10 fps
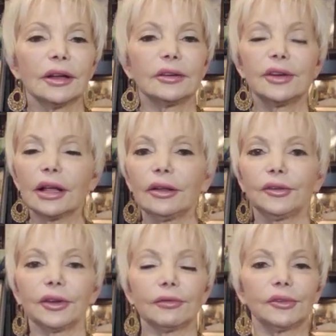
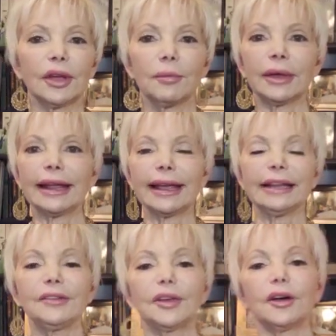jealousy, resentment.
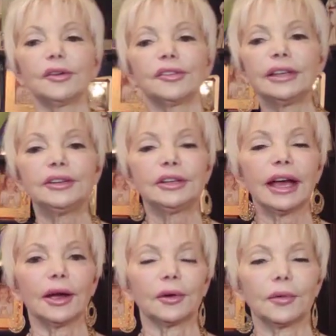Any of those need to
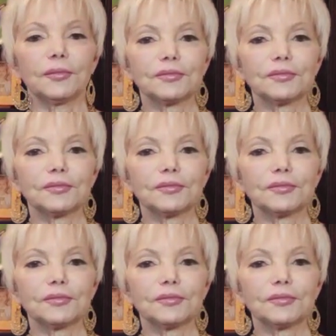go.